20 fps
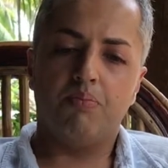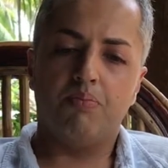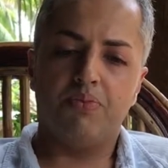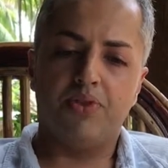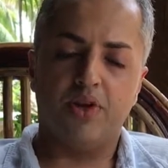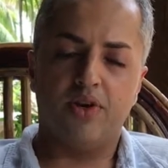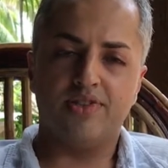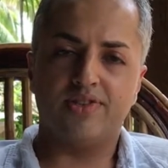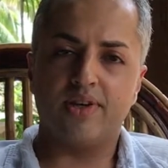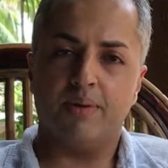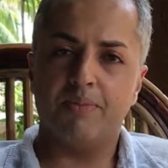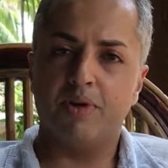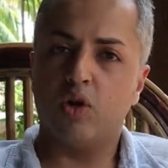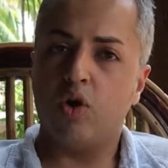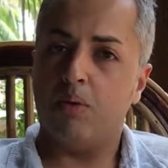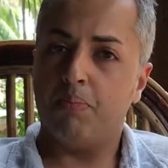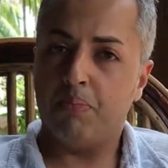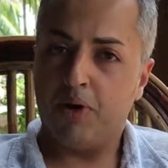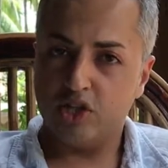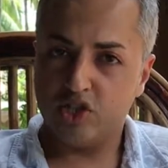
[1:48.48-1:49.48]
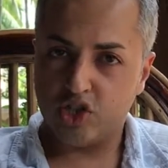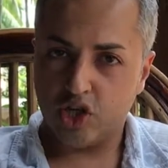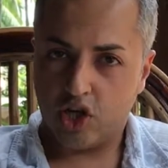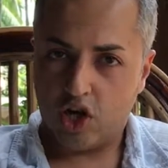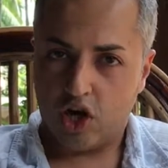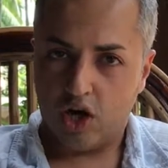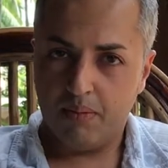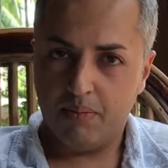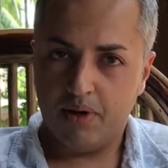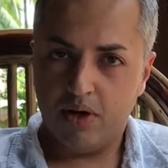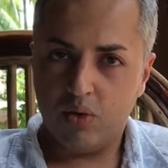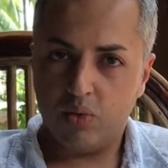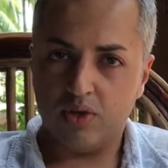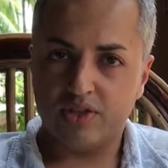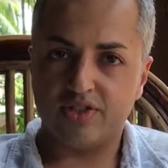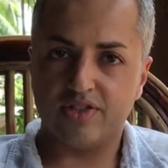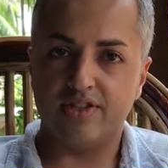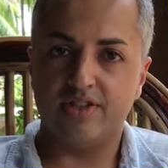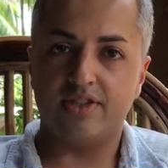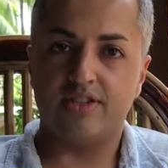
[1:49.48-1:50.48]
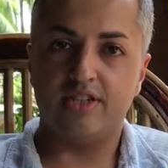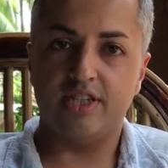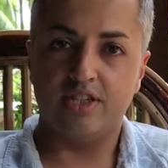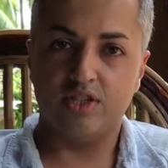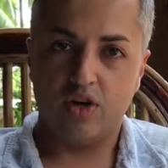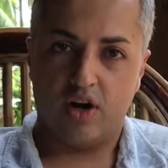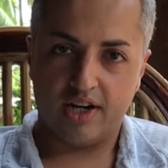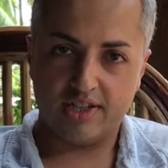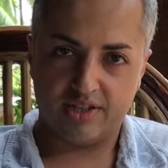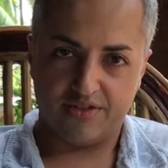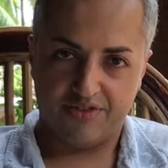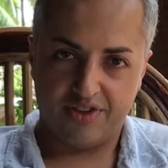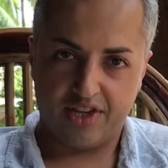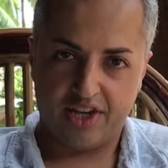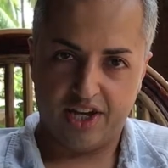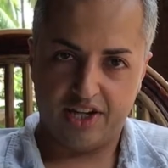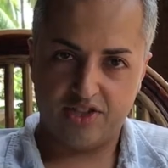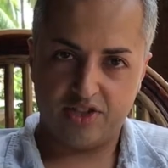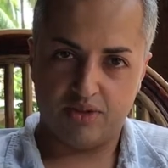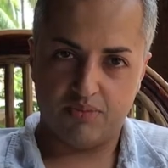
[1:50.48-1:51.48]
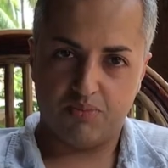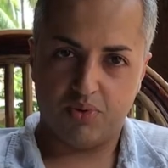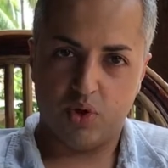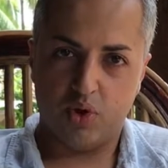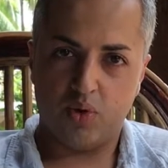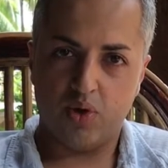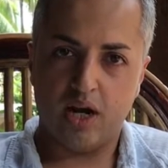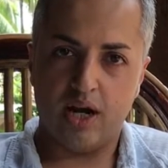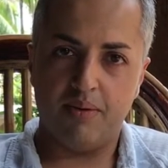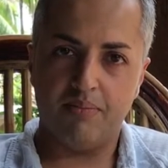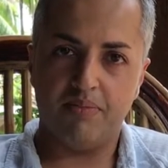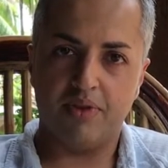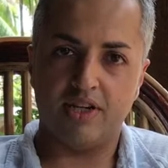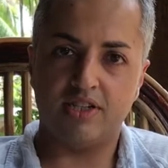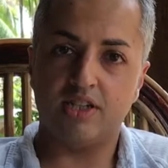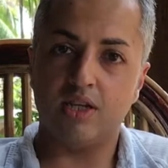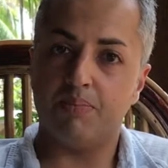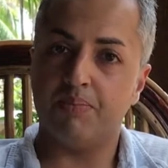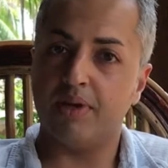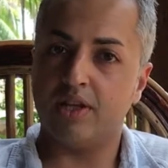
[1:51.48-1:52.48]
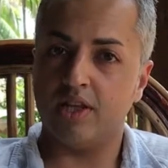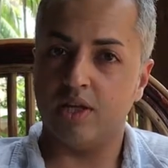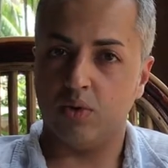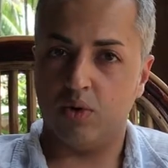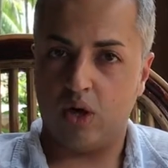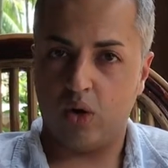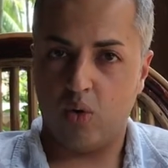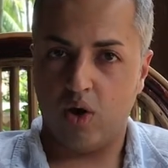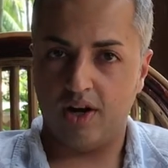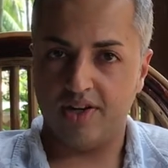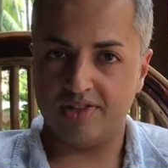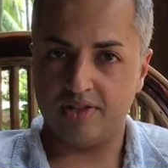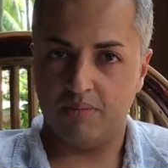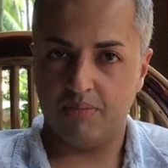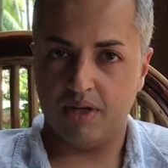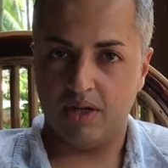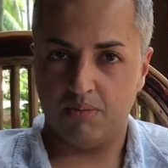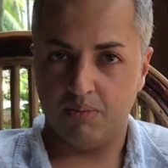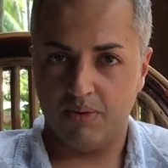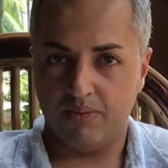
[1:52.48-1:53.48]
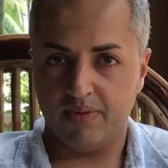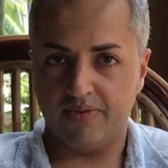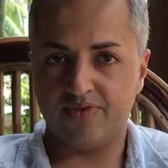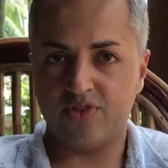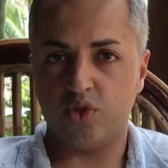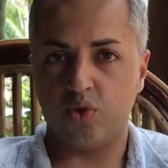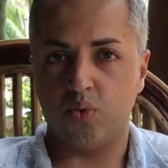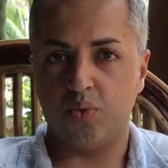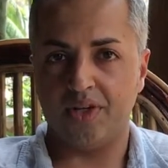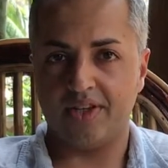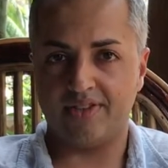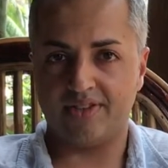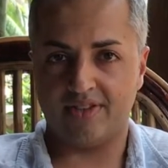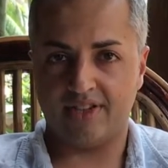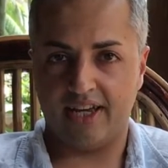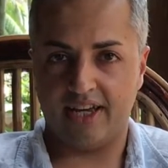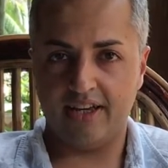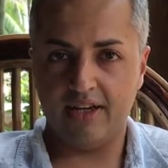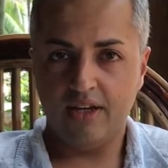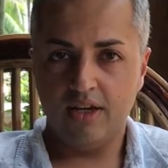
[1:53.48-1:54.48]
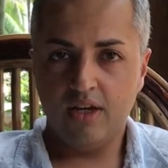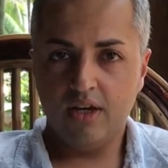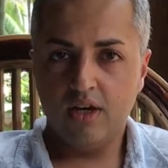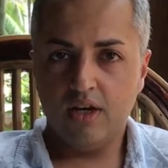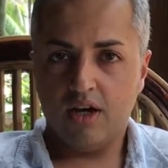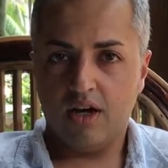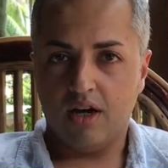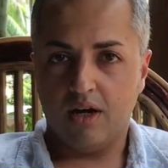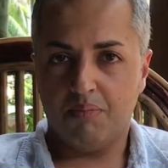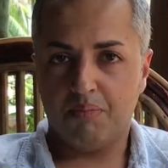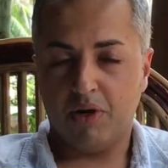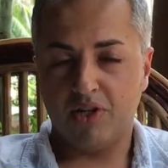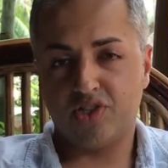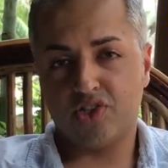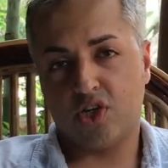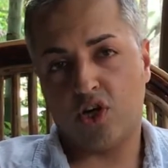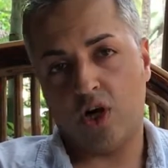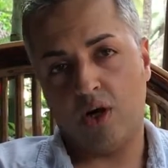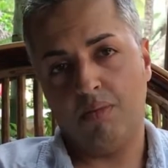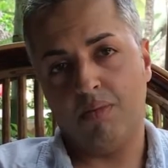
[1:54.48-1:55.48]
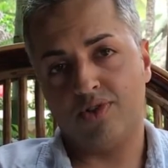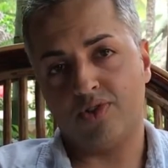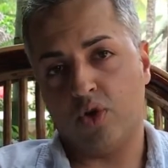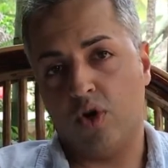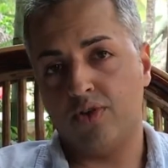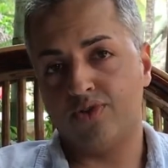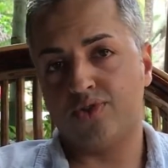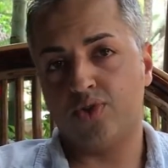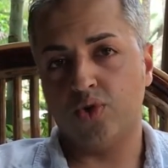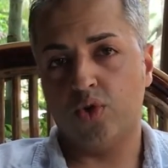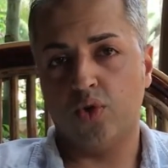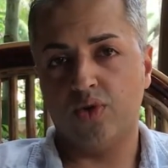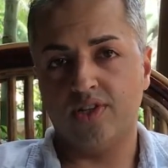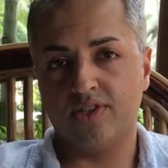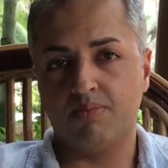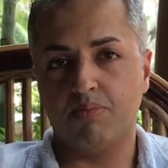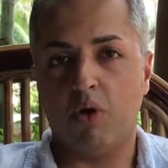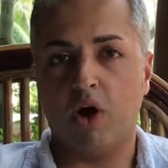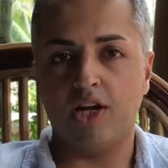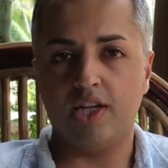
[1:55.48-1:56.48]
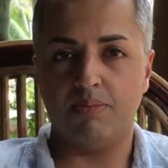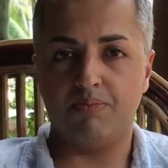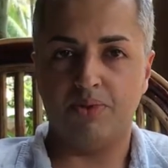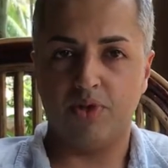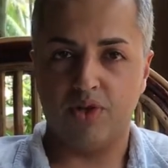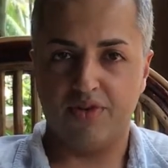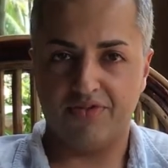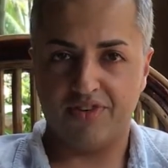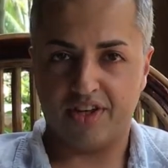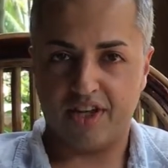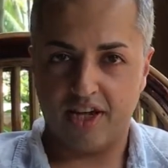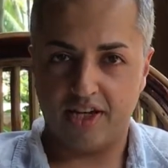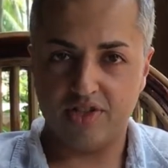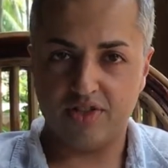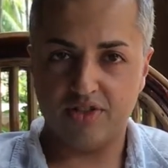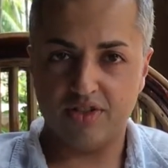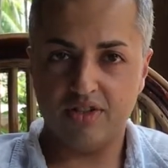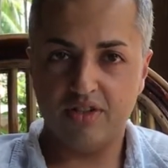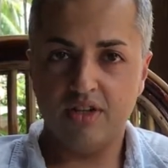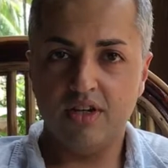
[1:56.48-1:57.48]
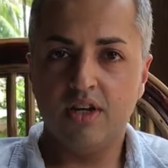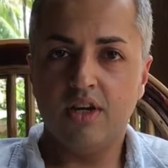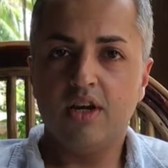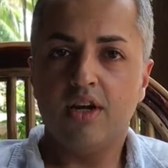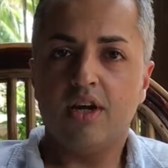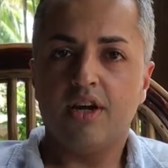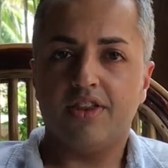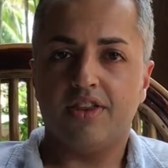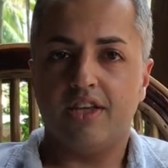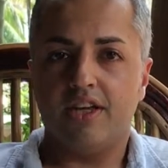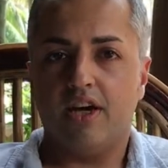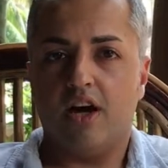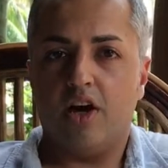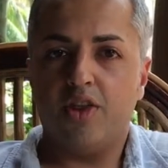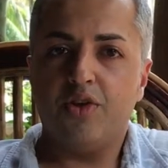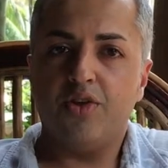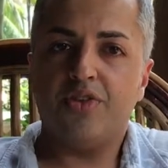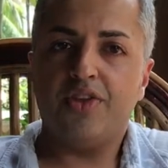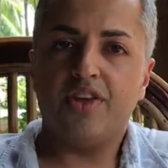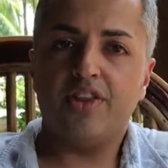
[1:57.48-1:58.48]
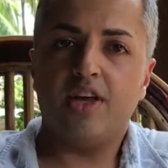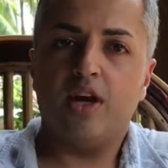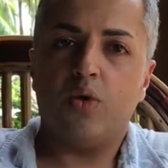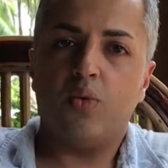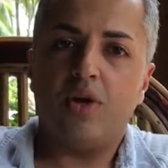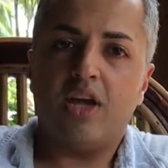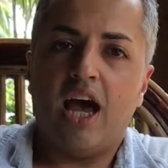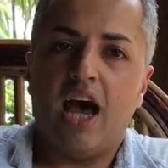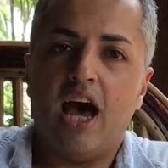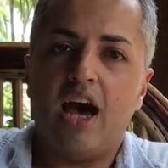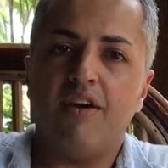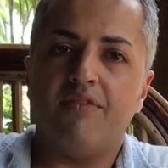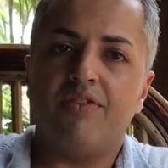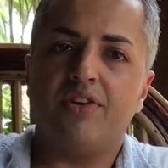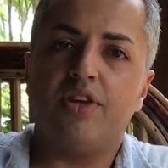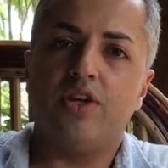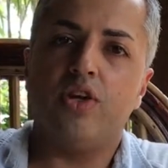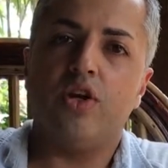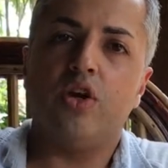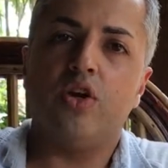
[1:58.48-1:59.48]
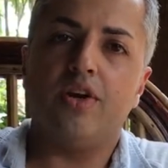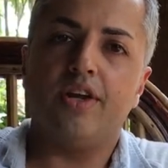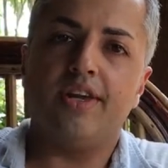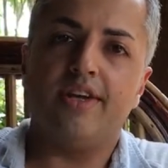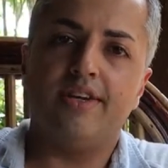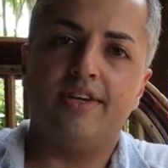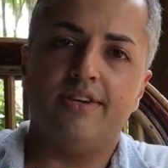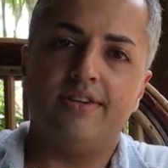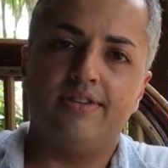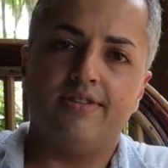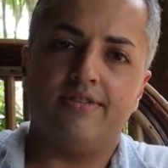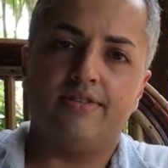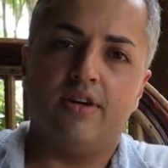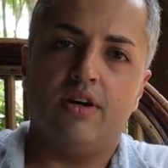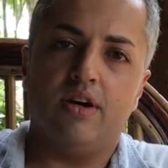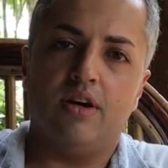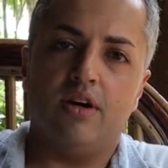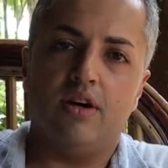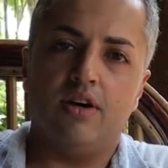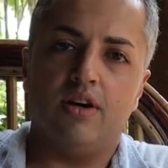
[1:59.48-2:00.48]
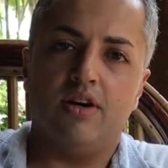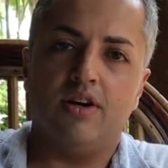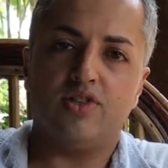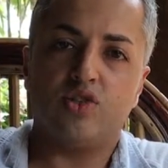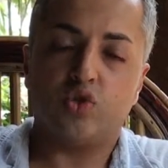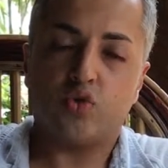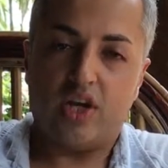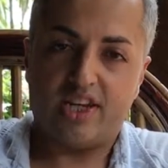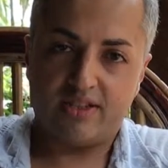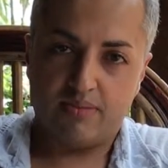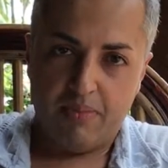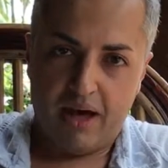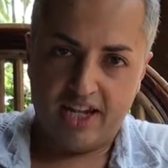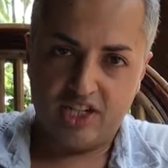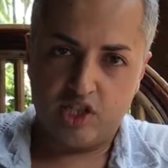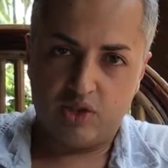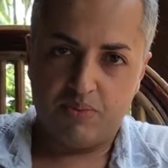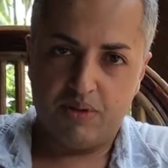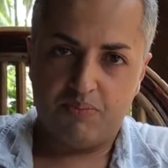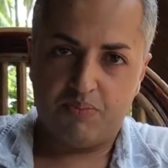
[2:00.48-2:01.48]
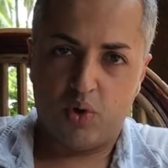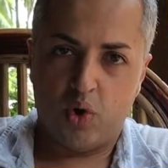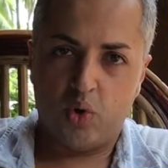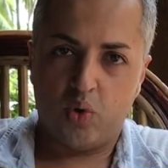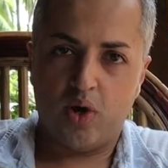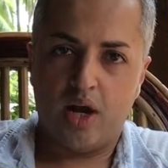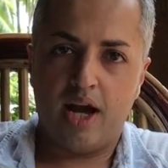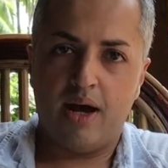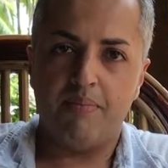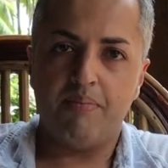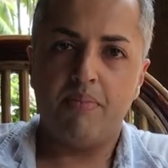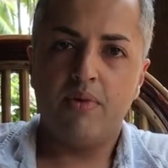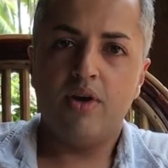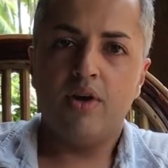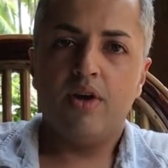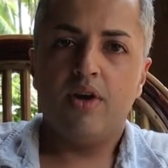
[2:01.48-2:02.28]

There's something called Panchakarma, which is a detoxification program that typically requires a minimum of 2 weeks stay. Panchakarma is also known as body purification. The other thing that we have here is a stress management program.